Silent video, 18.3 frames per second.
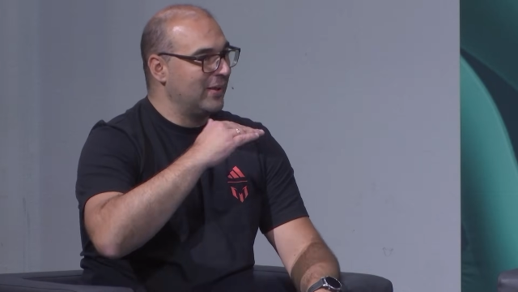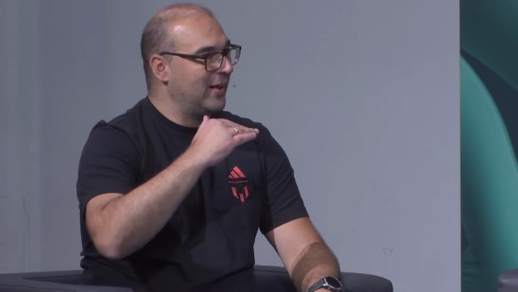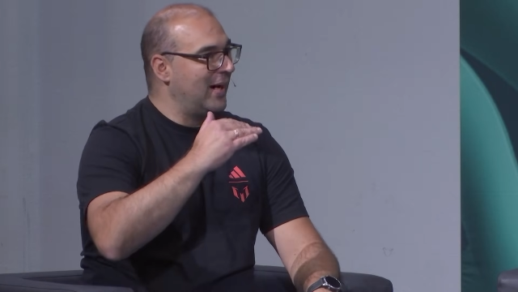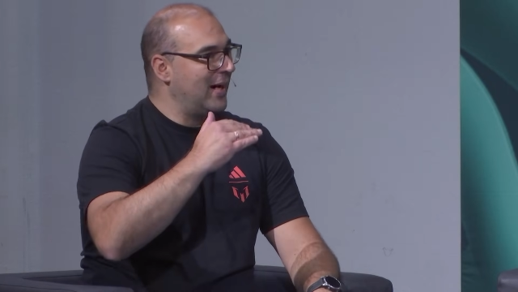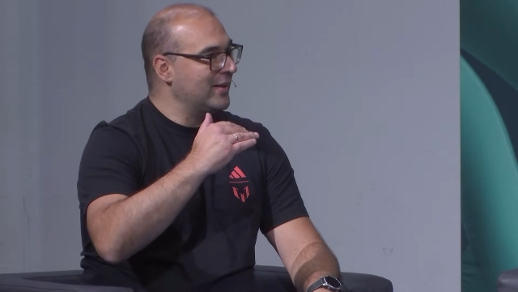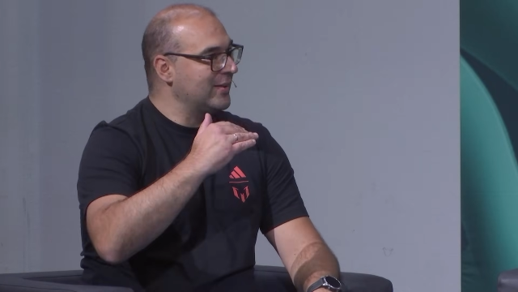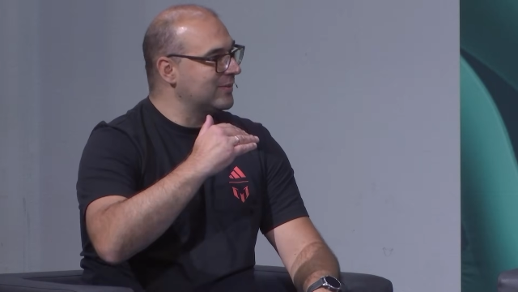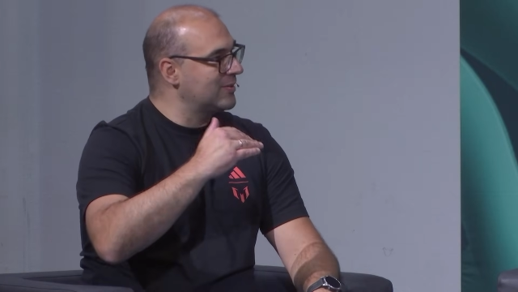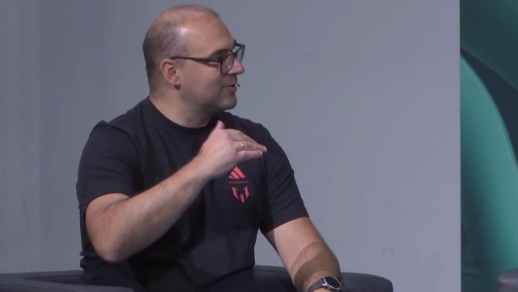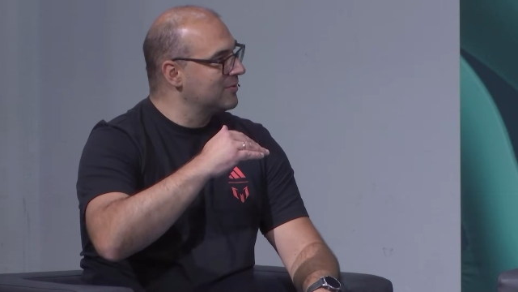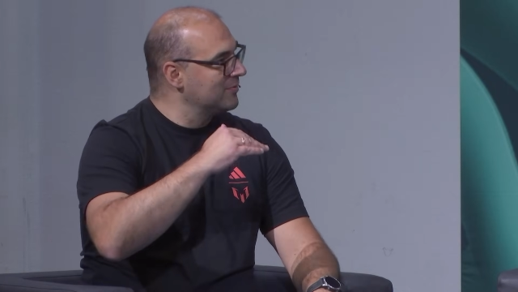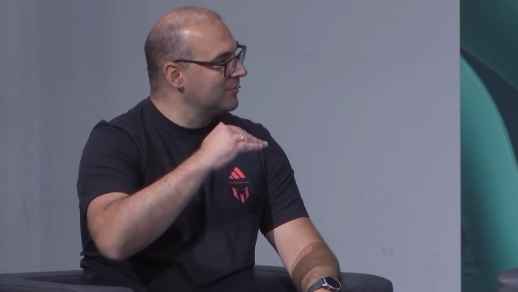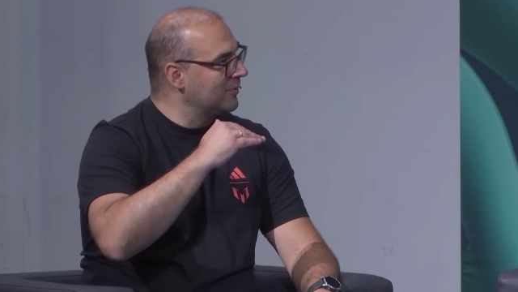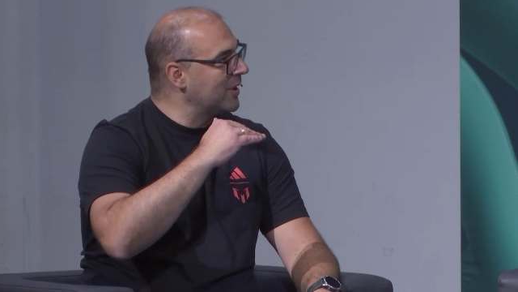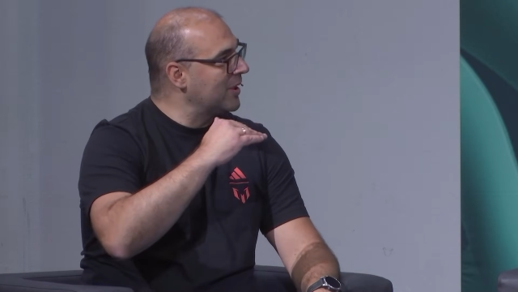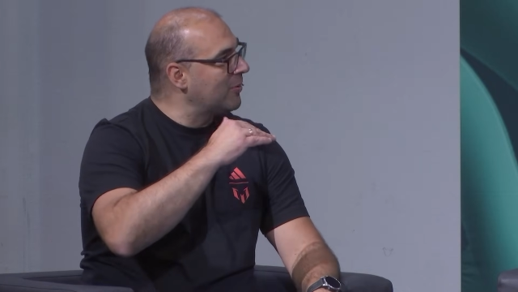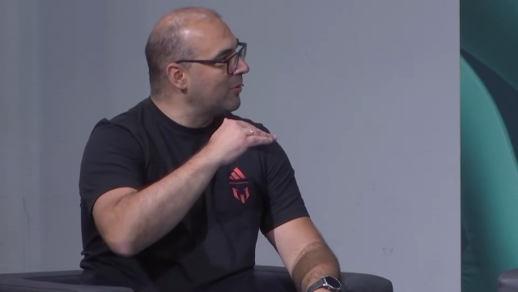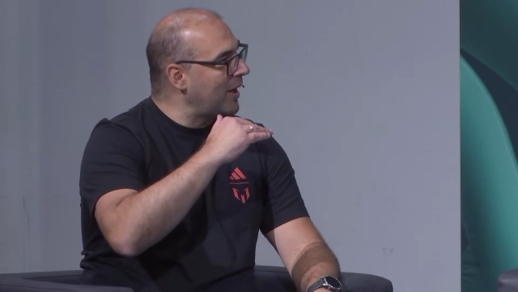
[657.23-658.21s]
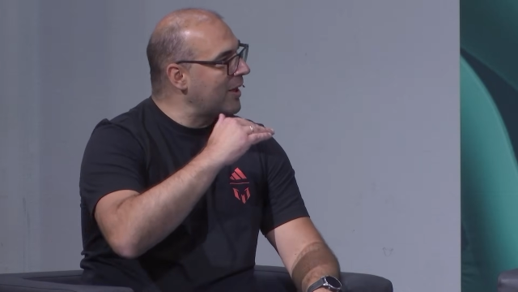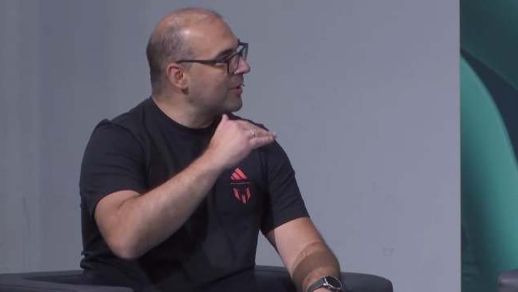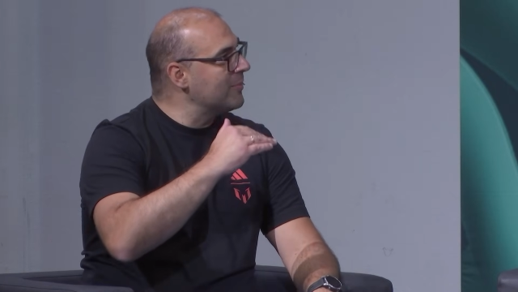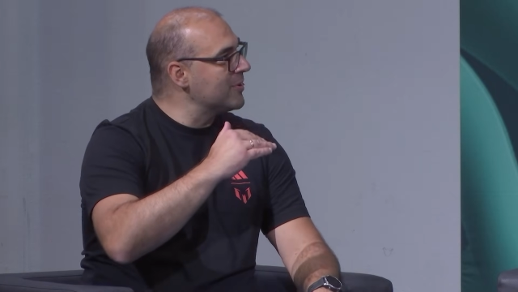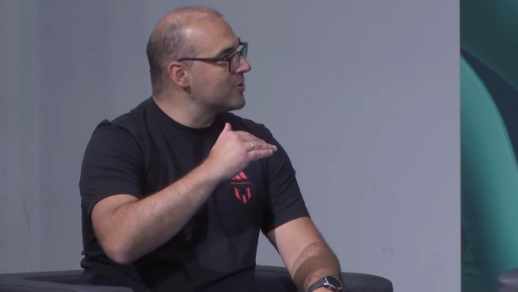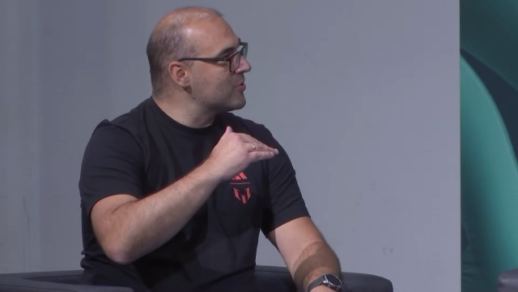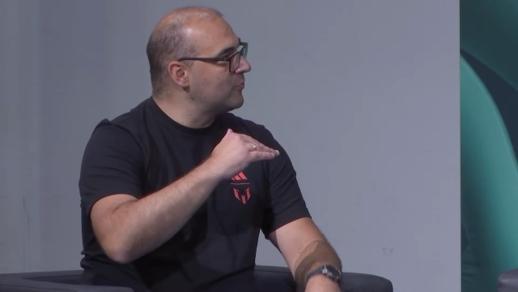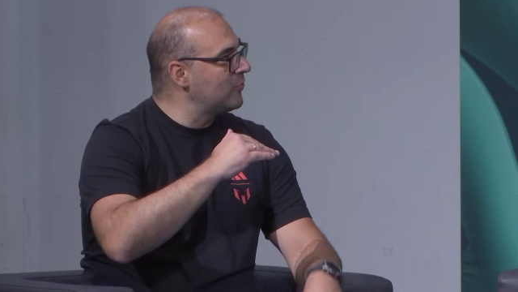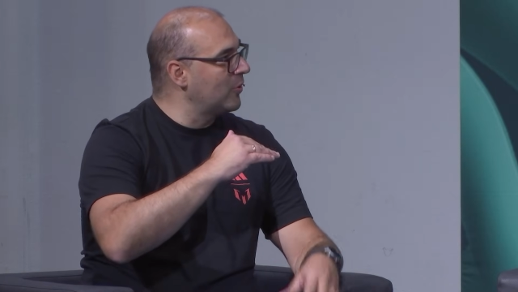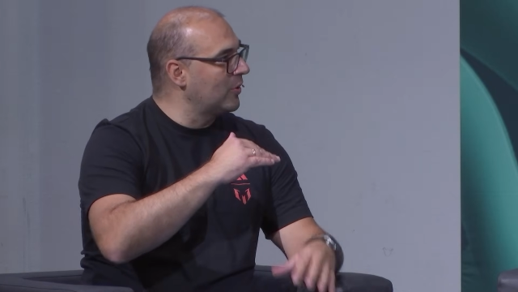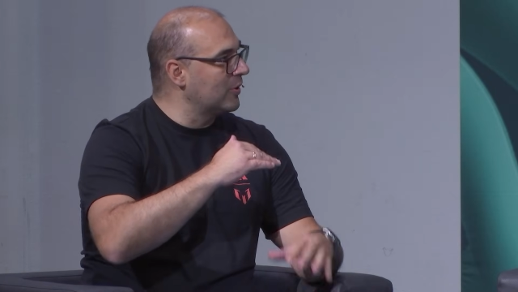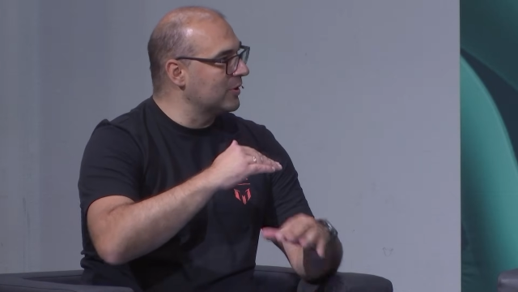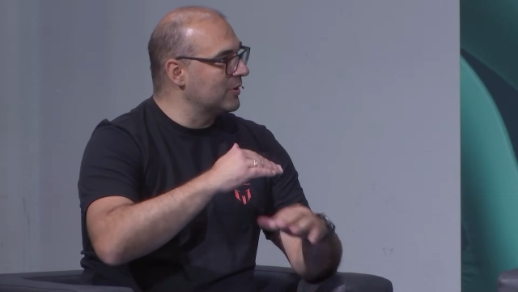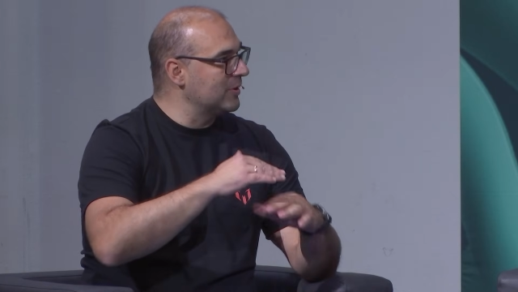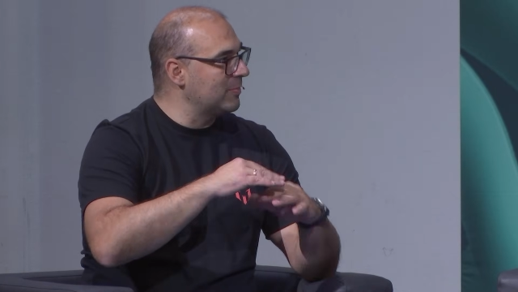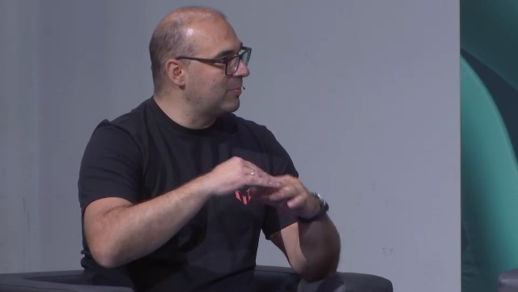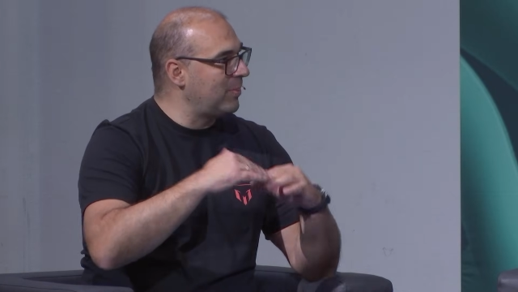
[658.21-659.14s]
hard requirements for the